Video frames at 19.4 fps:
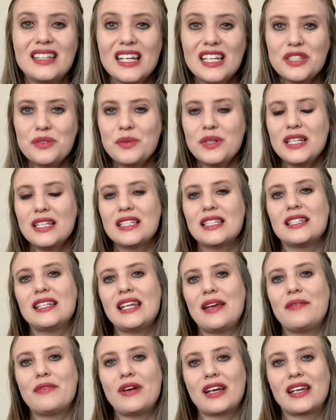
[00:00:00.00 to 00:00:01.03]
next one is a
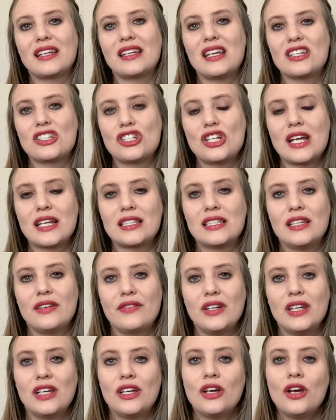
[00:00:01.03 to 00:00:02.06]
name recognition
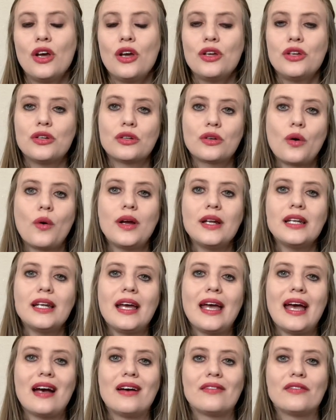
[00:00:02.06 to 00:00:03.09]
activity. You're going to
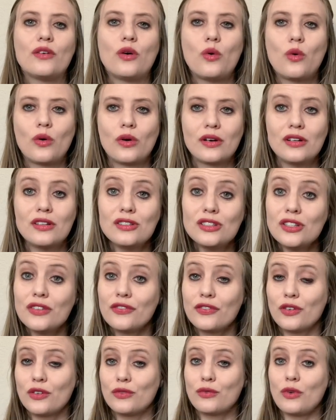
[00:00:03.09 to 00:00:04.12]
have oars
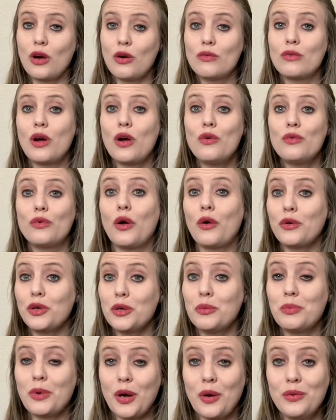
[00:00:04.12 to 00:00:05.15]
for row, row, row
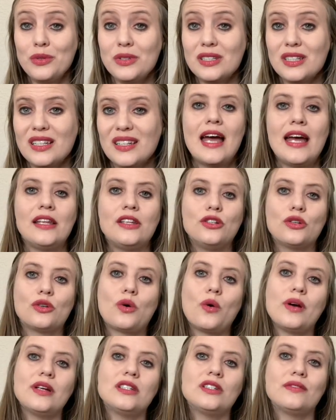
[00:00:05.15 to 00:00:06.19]
your boat, and you're
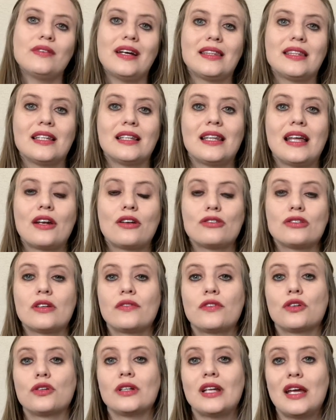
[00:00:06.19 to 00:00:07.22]
going to write the letters of
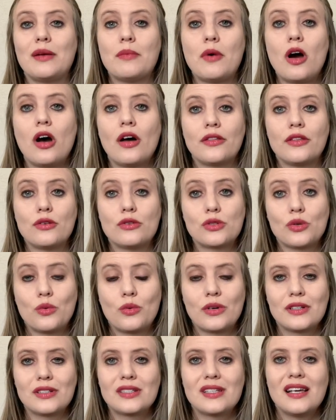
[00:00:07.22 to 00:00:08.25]
their name on those
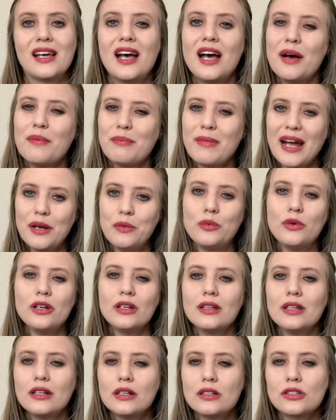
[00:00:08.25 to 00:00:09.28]
oars. Mine were
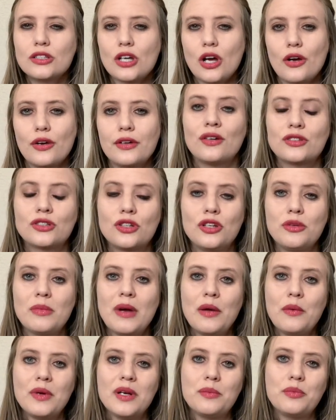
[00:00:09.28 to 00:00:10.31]
a little dark, so you
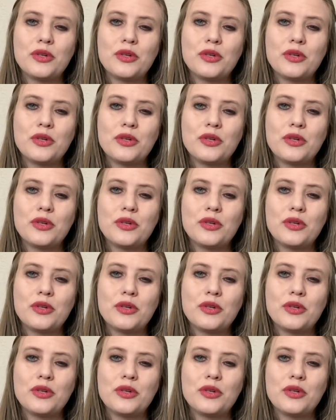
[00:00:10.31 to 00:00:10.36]
might want to